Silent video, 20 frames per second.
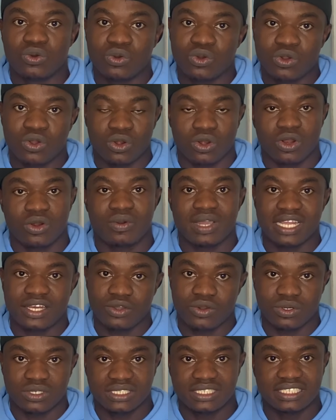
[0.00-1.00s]
chloride
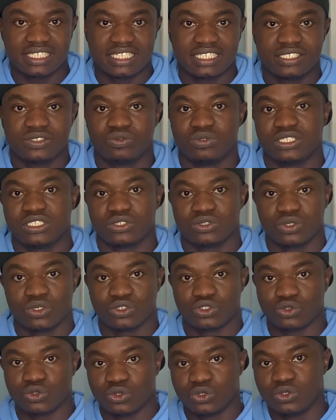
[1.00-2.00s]
content, which is
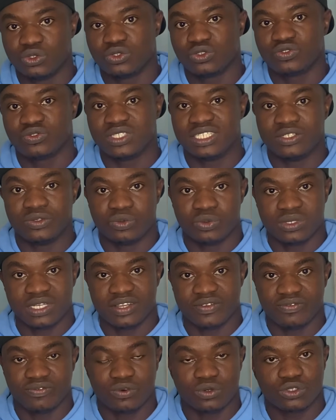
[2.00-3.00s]
also used in
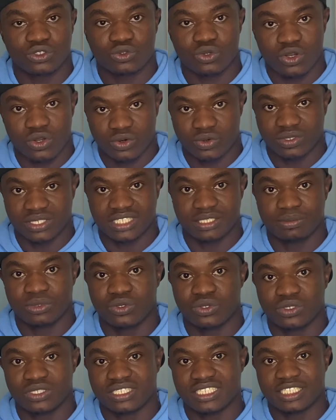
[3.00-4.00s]
reinforced concrete
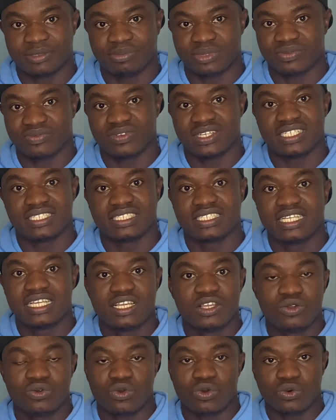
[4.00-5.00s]
because it prevents
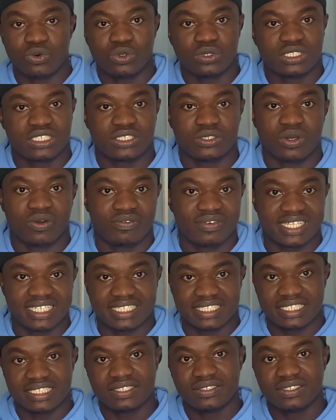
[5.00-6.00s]
corrosion of the
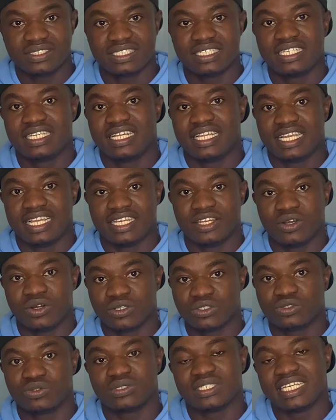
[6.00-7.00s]
steels, and
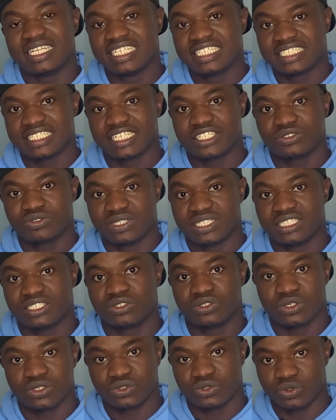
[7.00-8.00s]
also the initial strength is
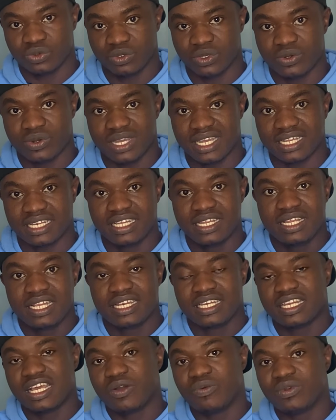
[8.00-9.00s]
also required.
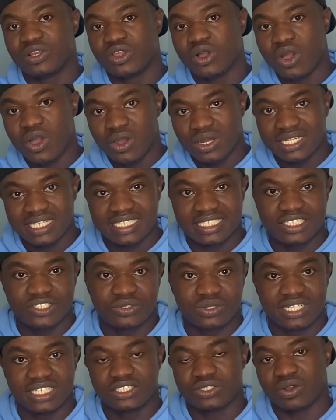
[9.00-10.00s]
Now with all these
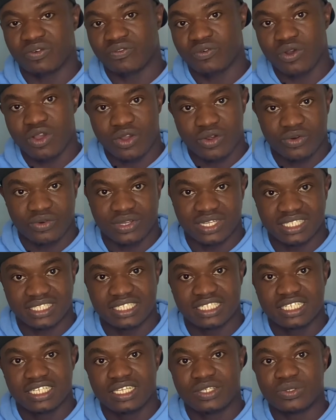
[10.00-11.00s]
grades of concrete,
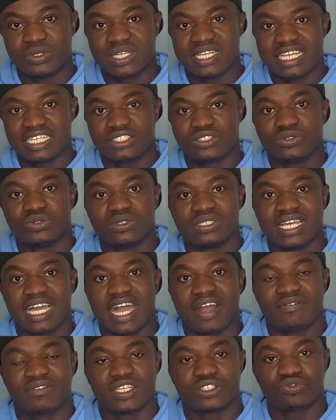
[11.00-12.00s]
you get to know that
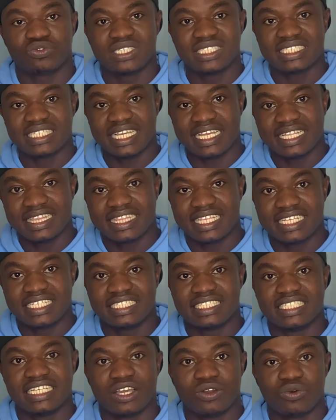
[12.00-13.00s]
after 28 days,
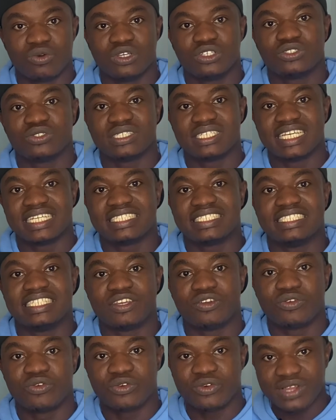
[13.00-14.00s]
they are going to get the
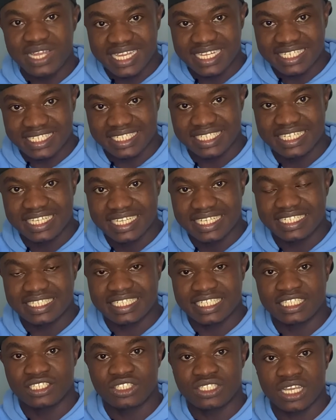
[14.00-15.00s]
grade,
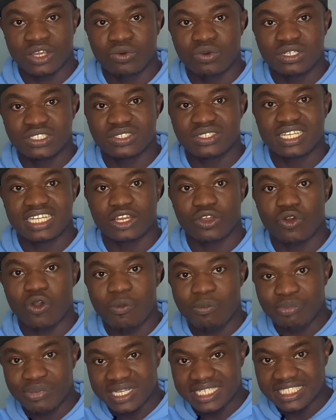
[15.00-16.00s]
they are going to get a
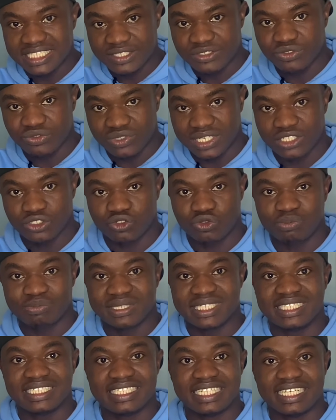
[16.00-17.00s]
compressive strength to
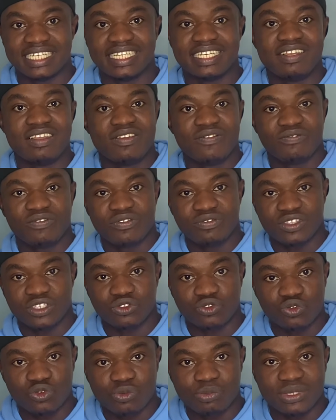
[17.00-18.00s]
be the
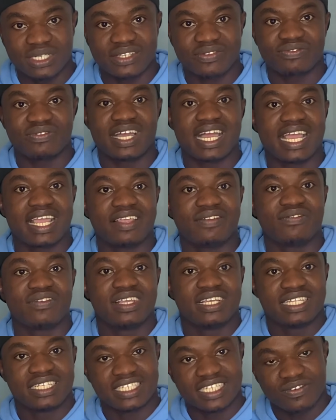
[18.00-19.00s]
52.5,
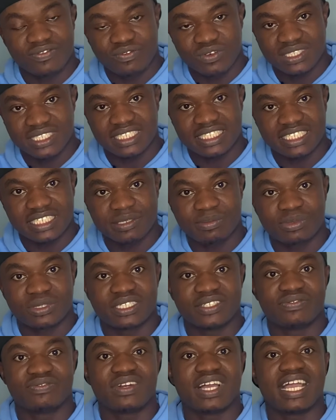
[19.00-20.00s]
the
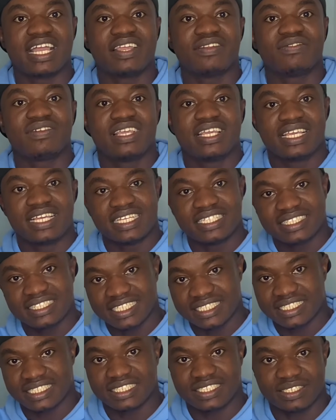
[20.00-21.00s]
43.5, and
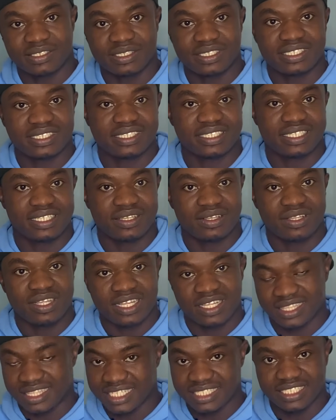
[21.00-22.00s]
33.
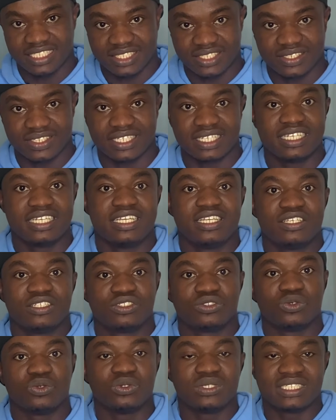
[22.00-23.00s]
and 33.
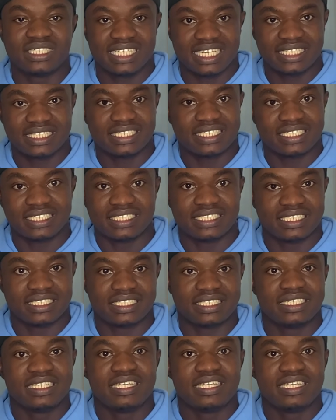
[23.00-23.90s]
So that is it.